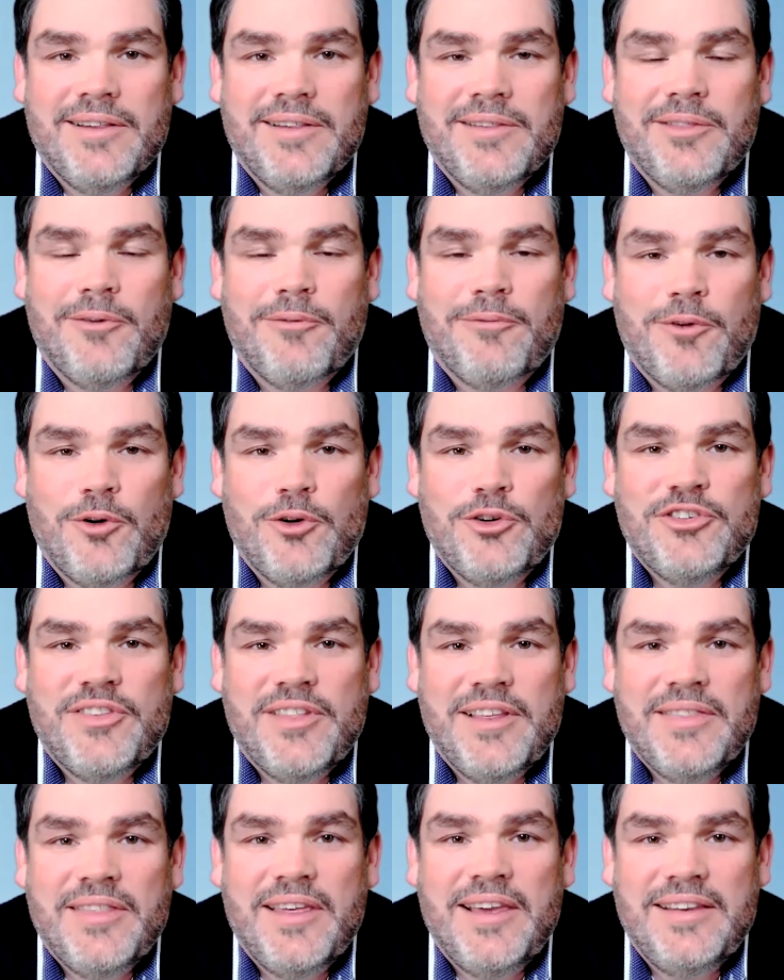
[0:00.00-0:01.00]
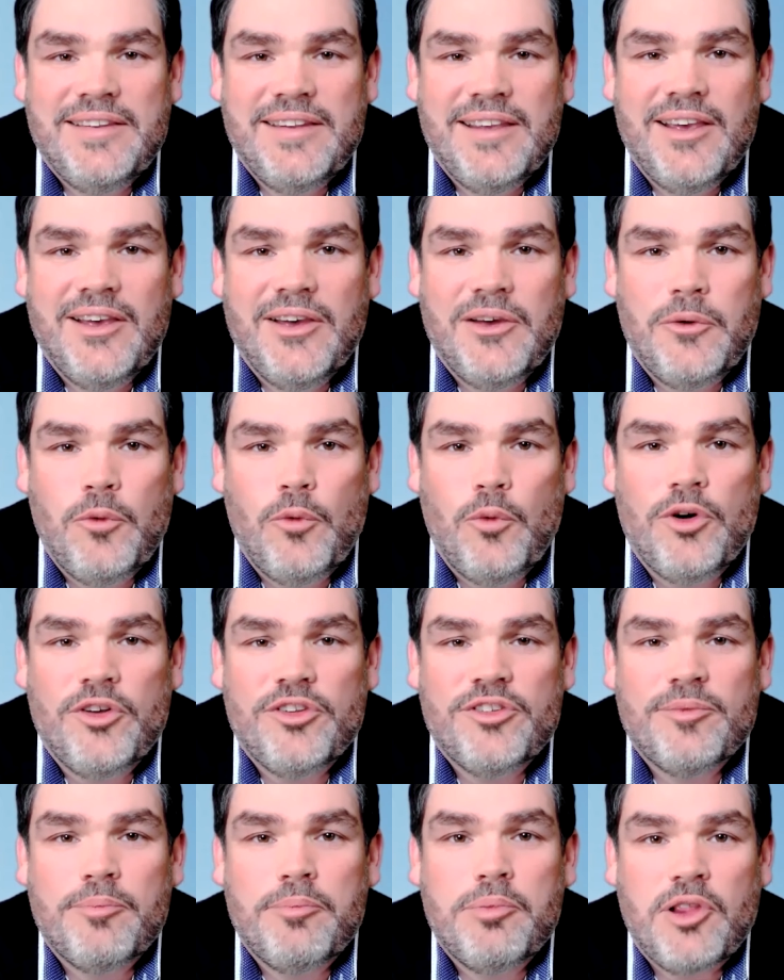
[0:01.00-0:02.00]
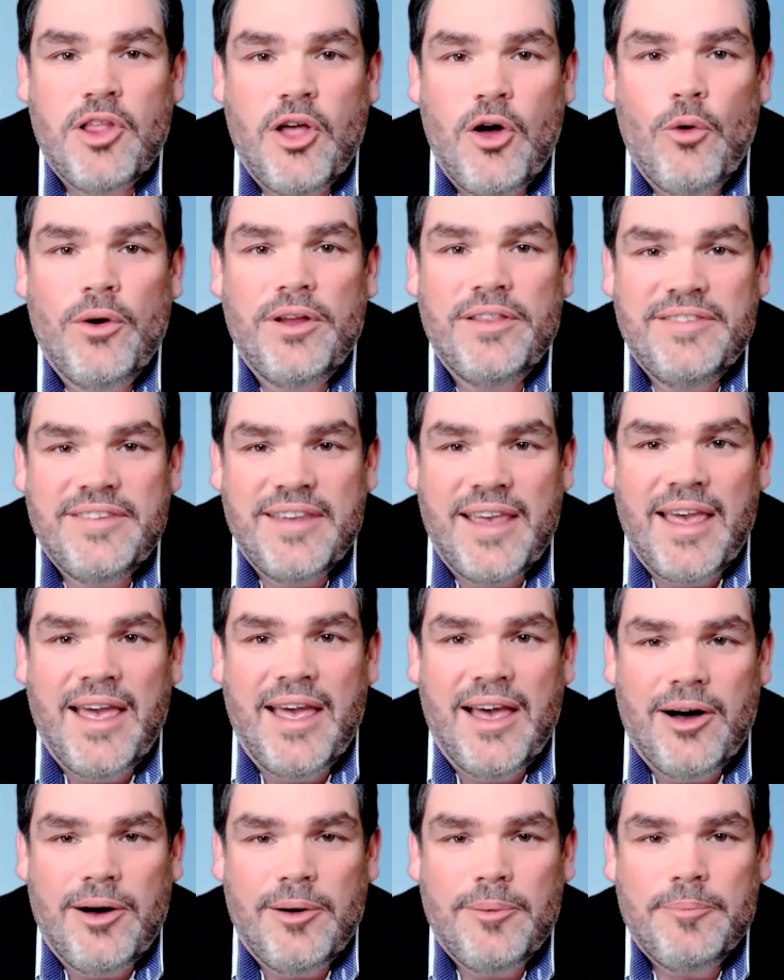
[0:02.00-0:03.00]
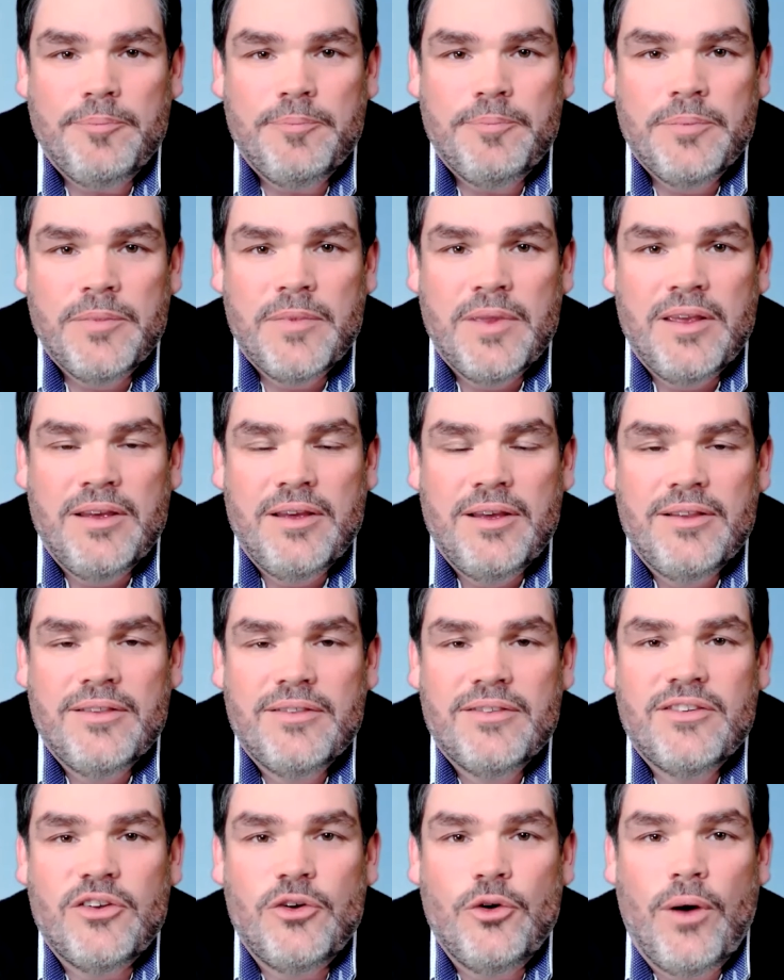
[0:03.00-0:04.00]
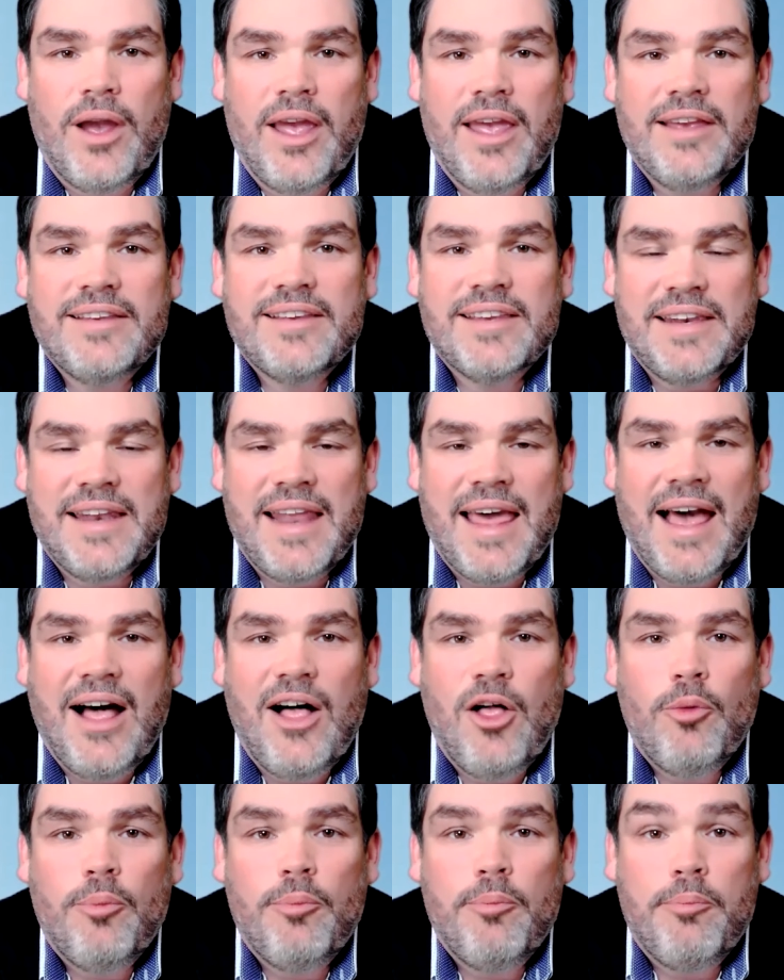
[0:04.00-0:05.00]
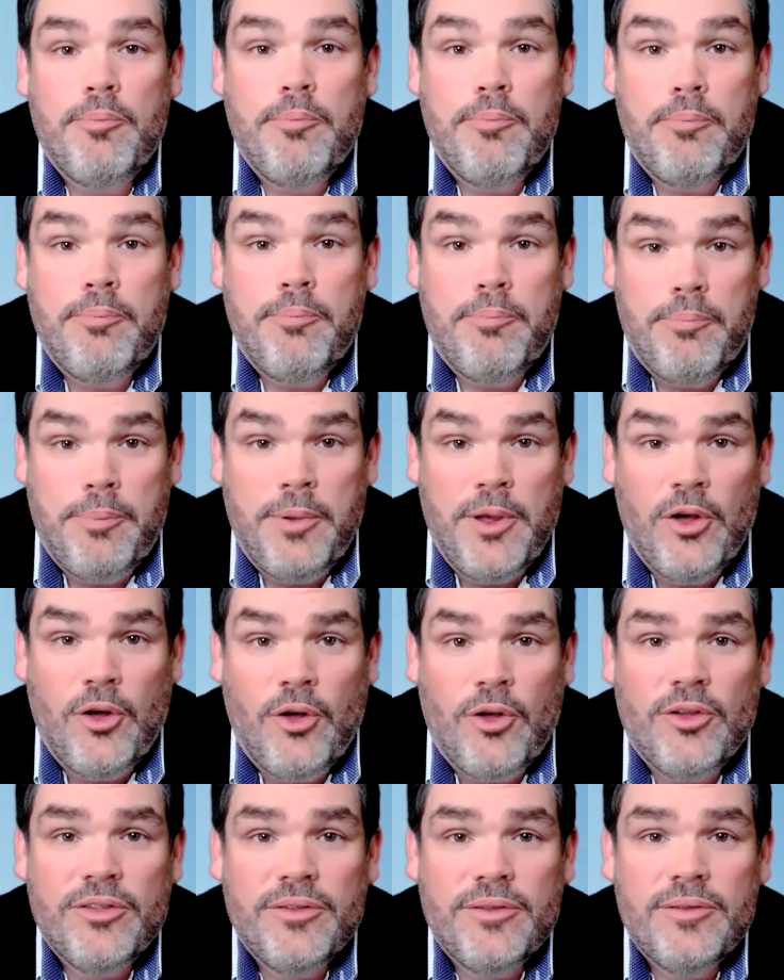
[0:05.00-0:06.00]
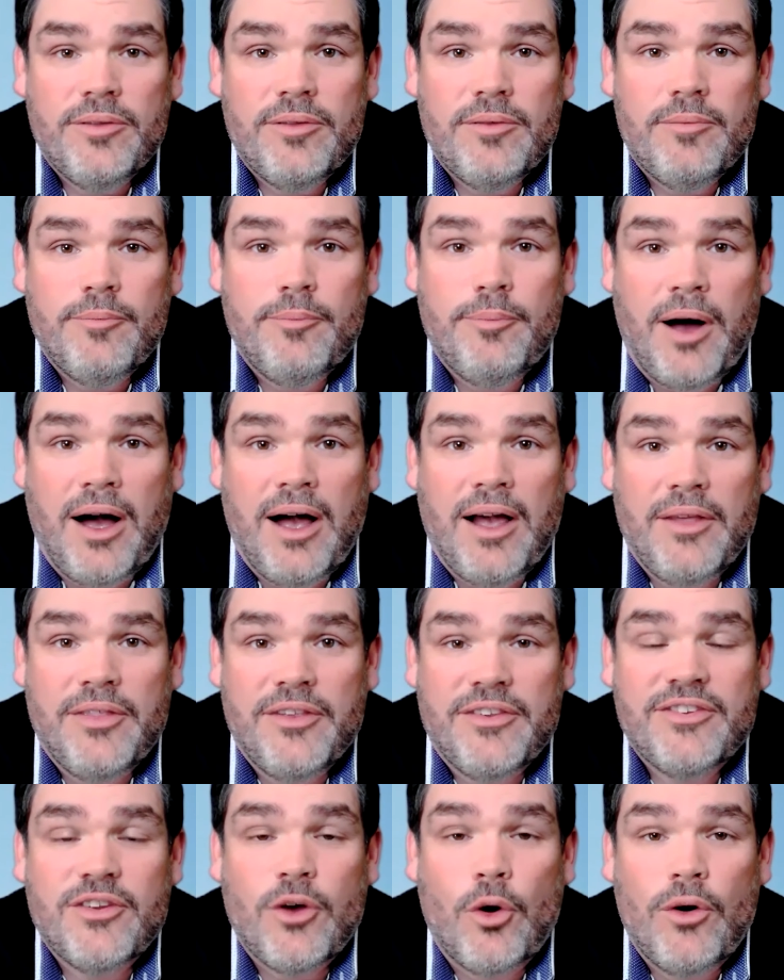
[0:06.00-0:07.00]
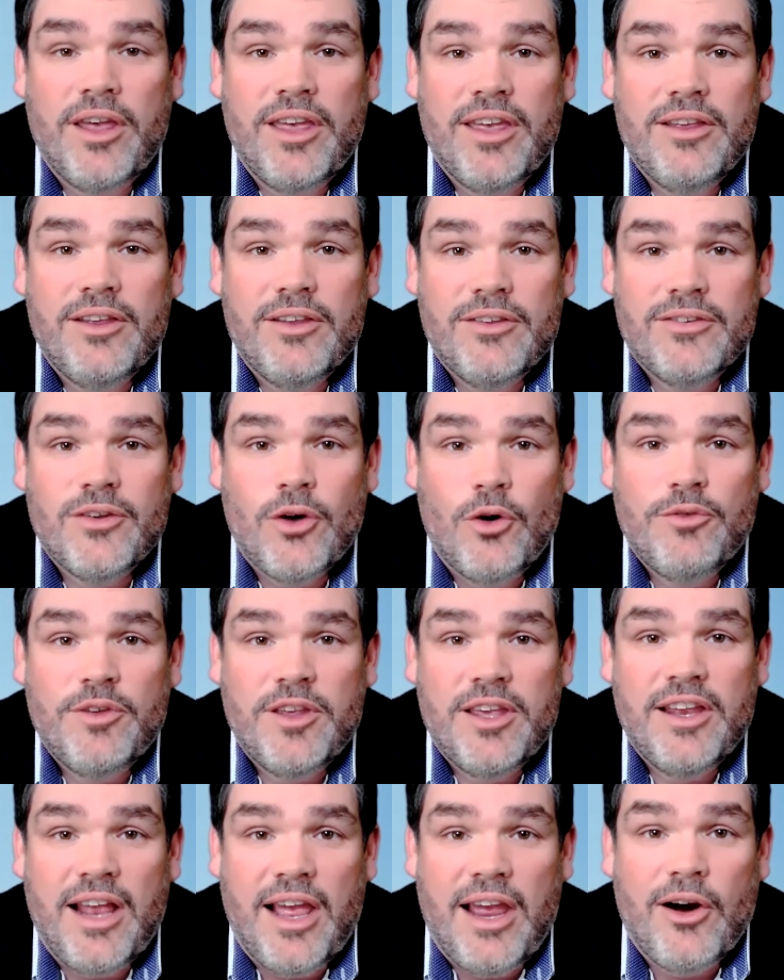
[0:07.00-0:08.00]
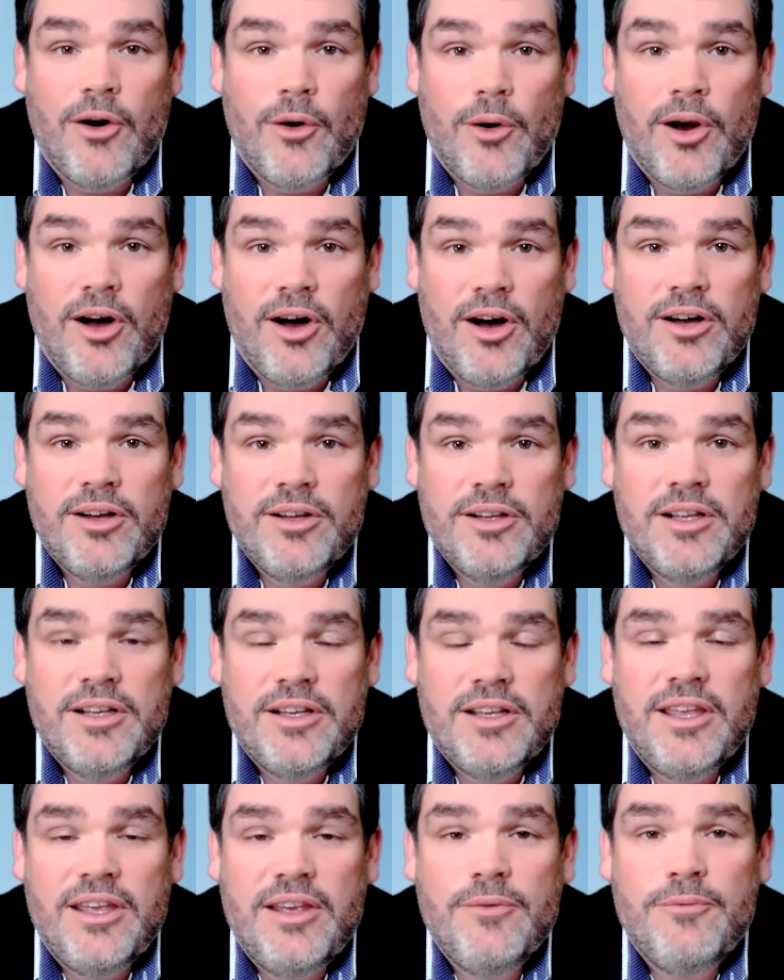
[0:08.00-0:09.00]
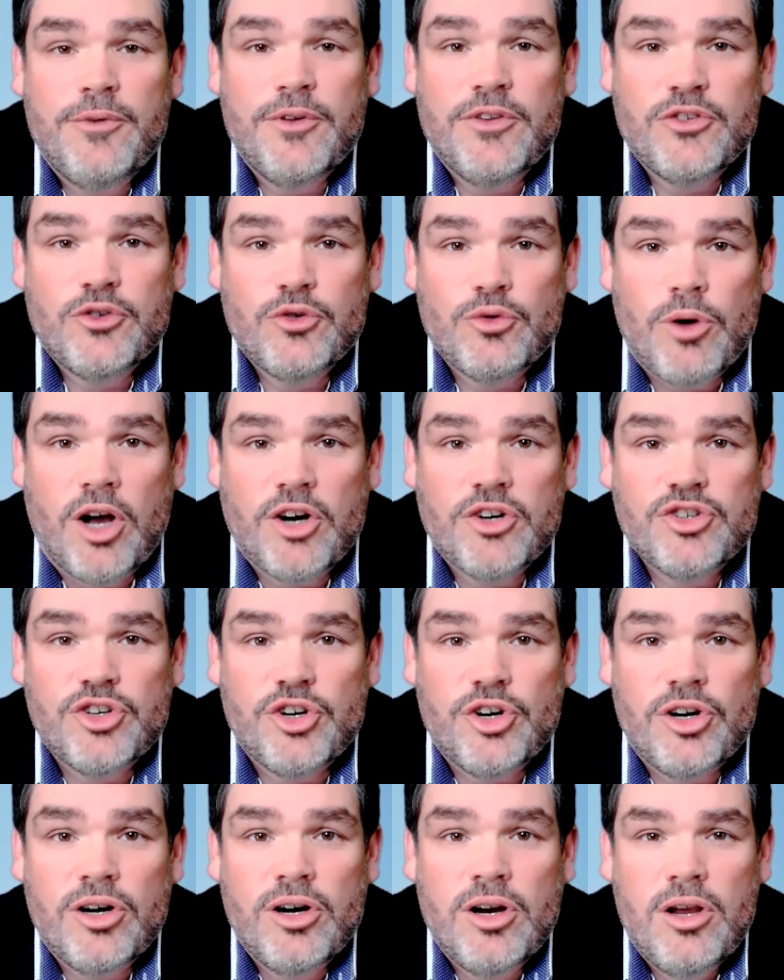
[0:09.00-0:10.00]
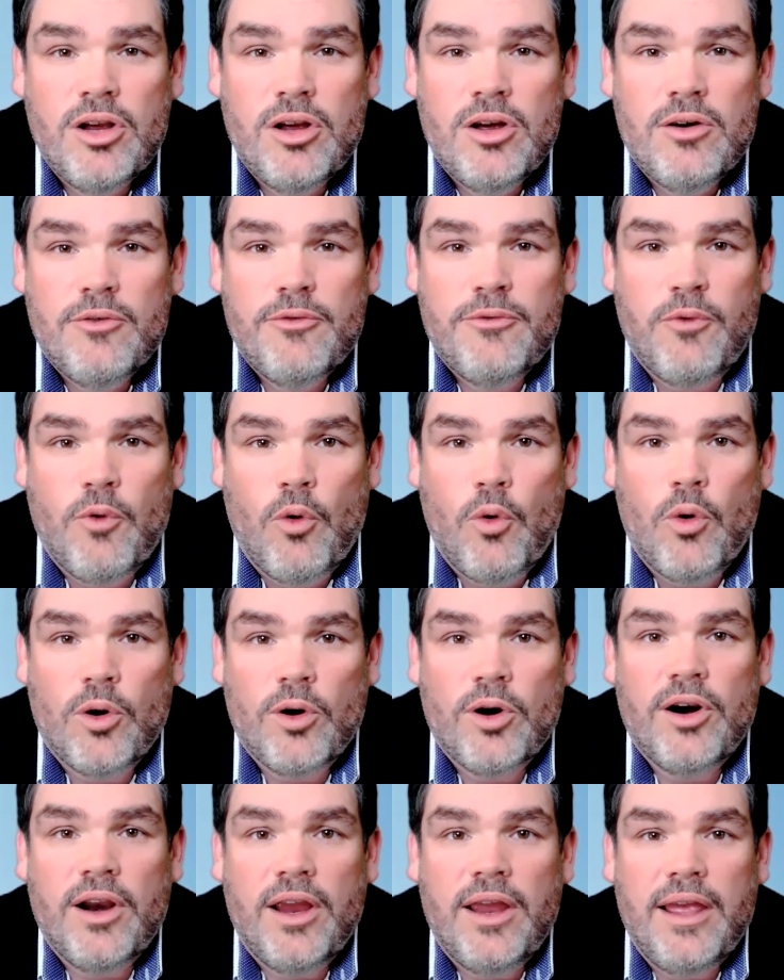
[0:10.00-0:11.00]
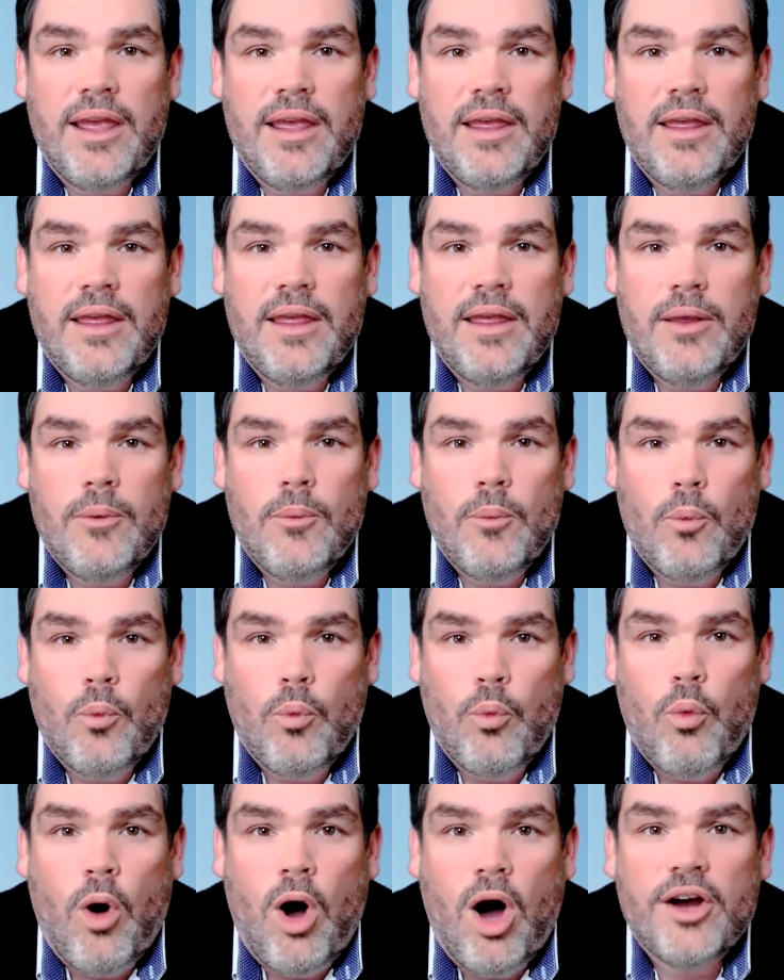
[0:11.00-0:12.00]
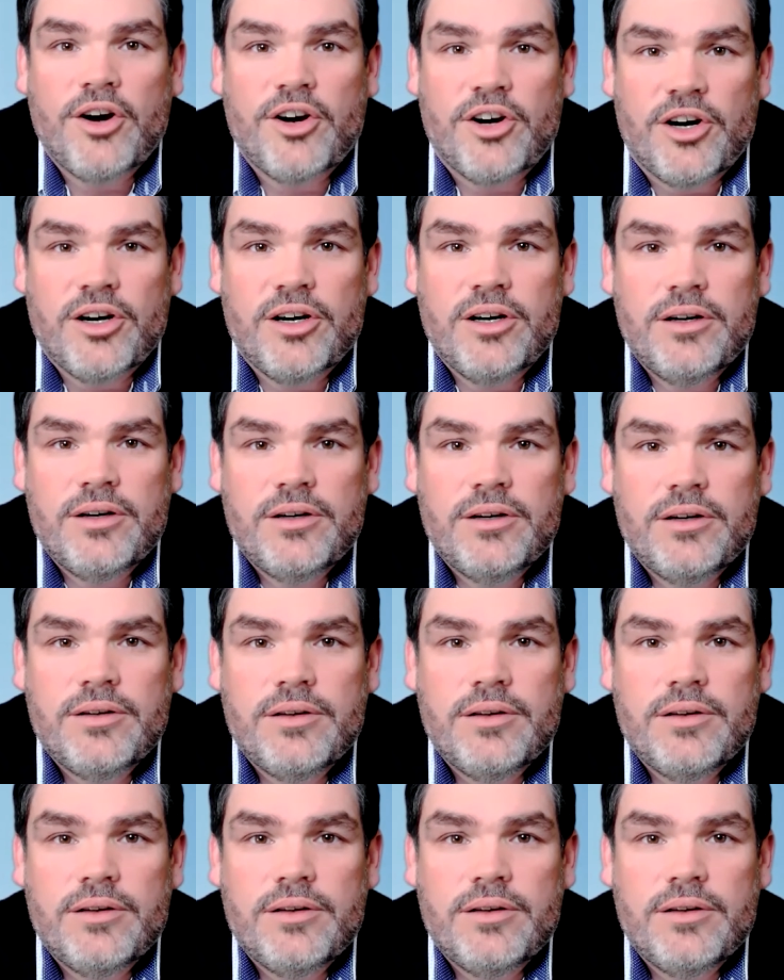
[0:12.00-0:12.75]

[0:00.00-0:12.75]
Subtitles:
the first thing they did was blow a dam to a canal built by the Soviet era infrastructure for water